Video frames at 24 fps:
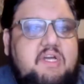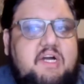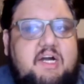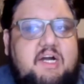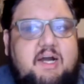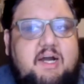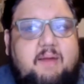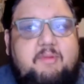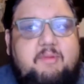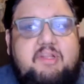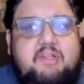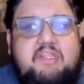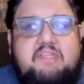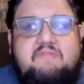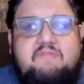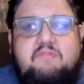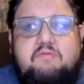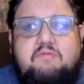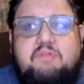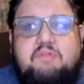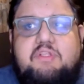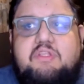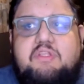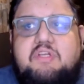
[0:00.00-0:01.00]
Uh, I'm gonna leave
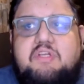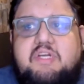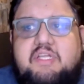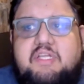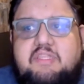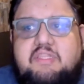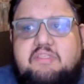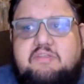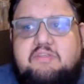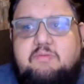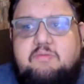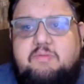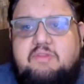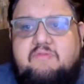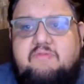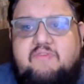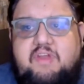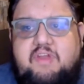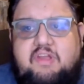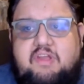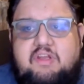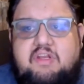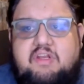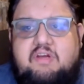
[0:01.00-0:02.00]
you with a look at some of the
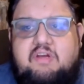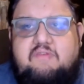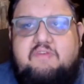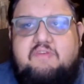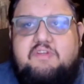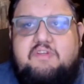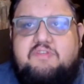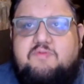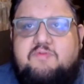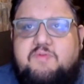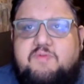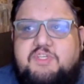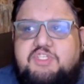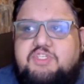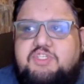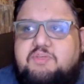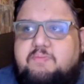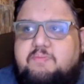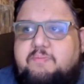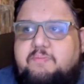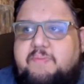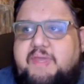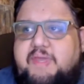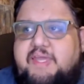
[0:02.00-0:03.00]
variant covers, which
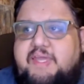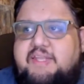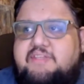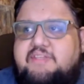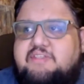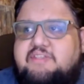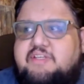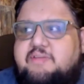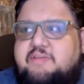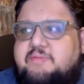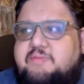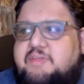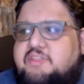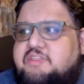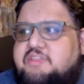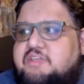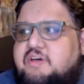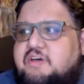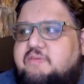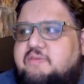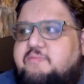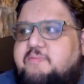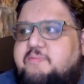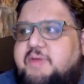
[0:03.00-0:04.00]
man, it's gonna be
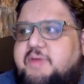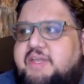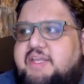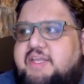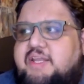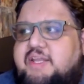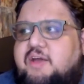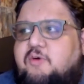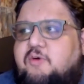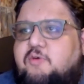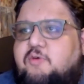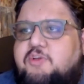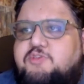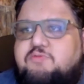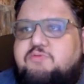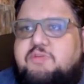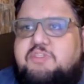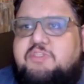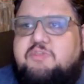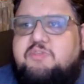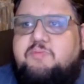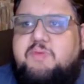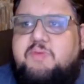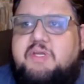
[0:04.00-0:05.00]
tough picking out which
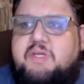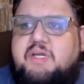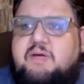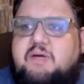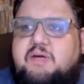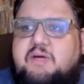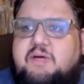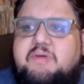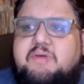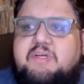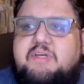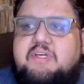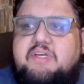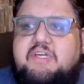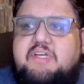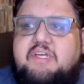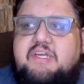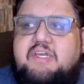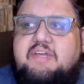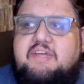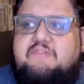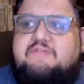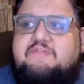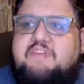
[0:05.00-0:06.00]
one to pick up,
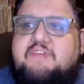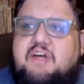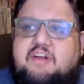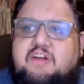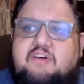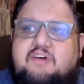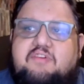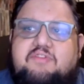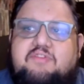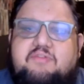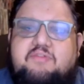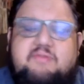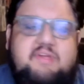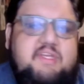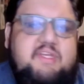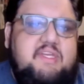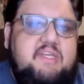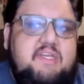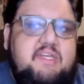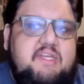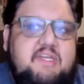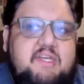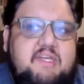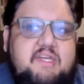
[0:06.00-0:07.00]
if not all
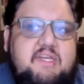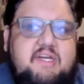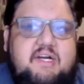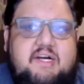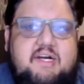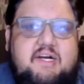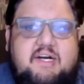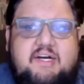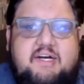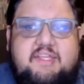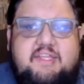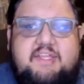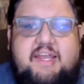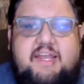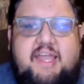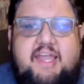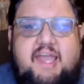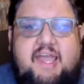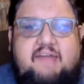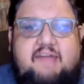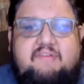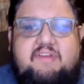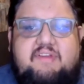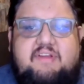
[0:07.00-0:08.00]
three uh, that I
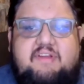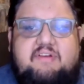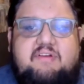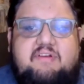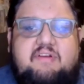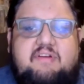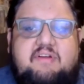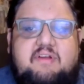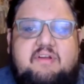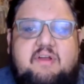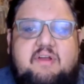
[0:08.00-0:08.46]
have here.